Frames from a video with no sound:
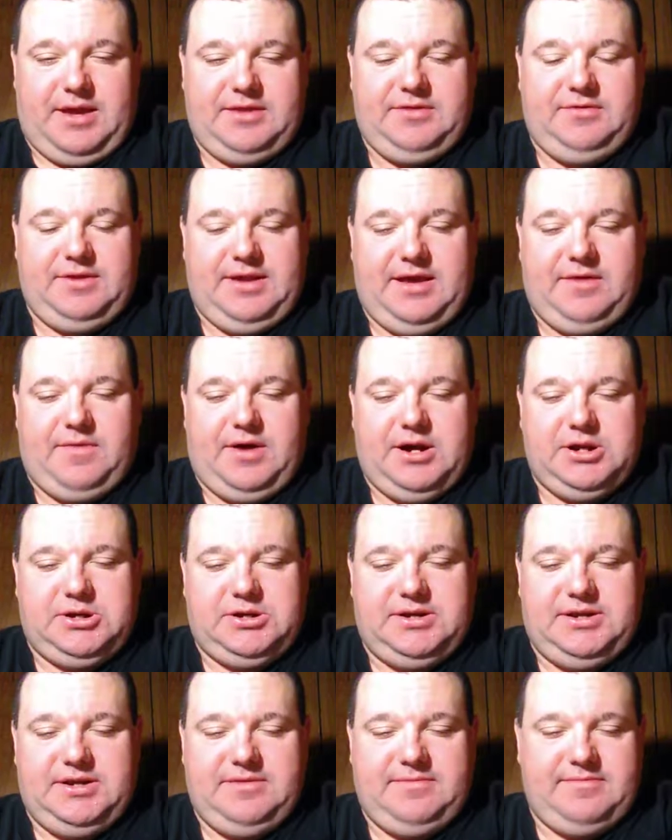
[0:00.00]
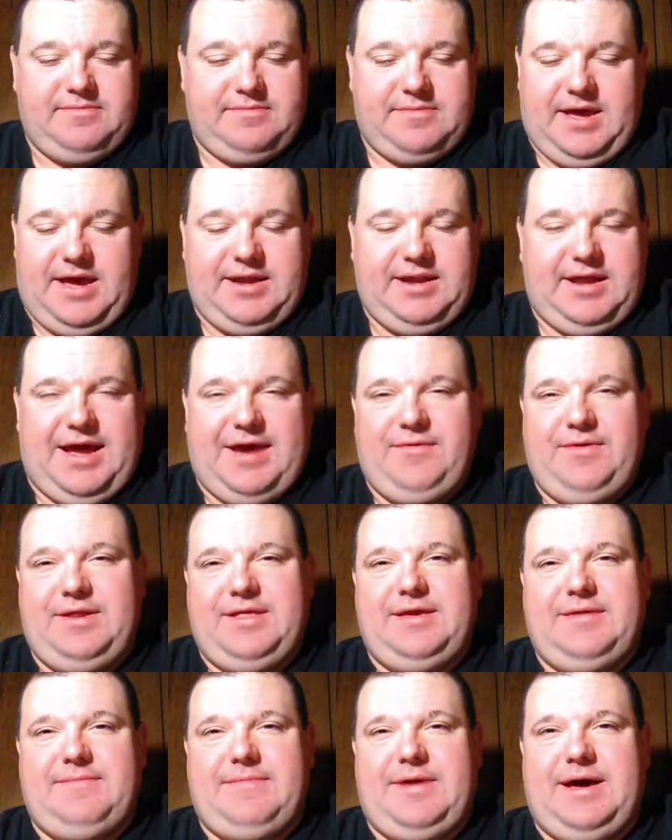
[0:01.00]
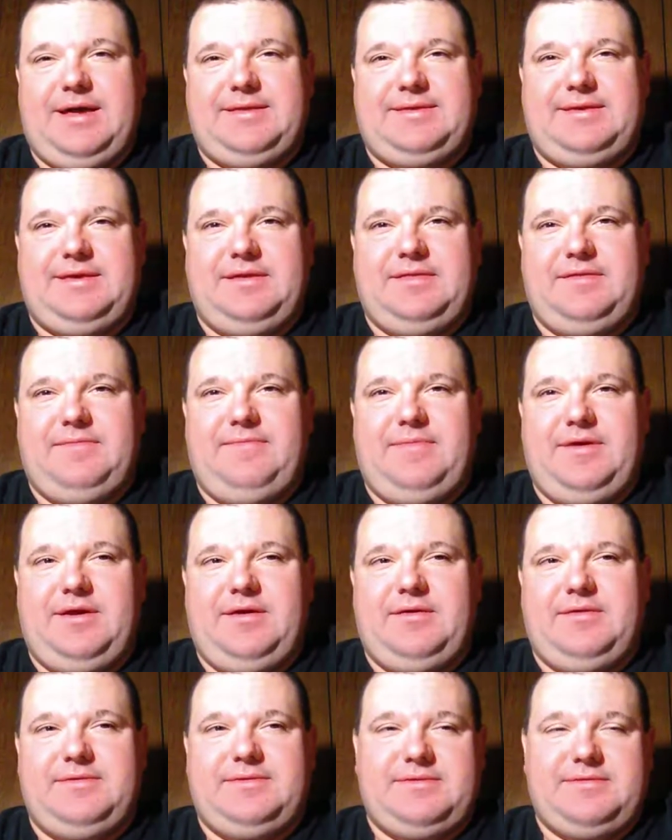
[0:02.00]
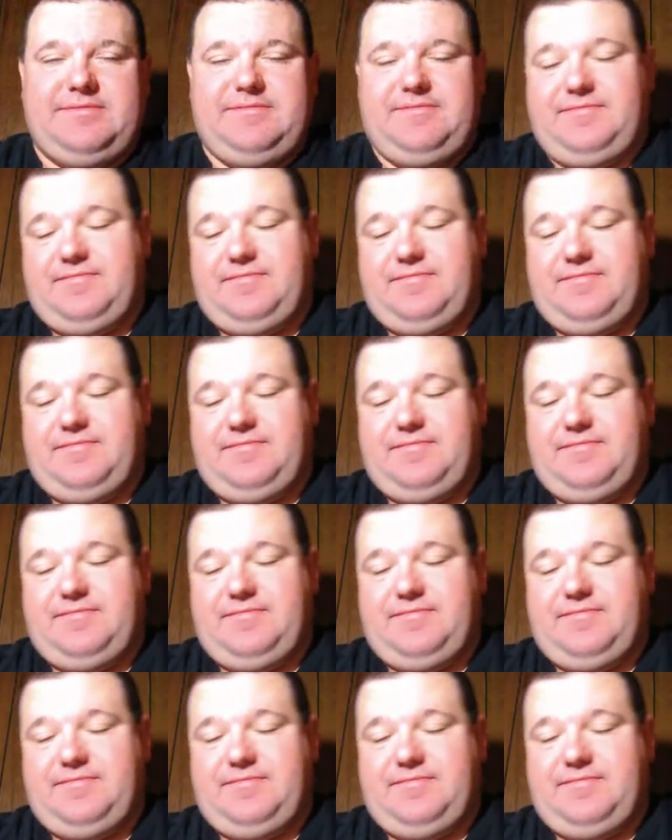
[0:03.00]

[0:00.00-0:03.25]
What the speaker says: I do like Washington. I really didn't mind seeing the Bears.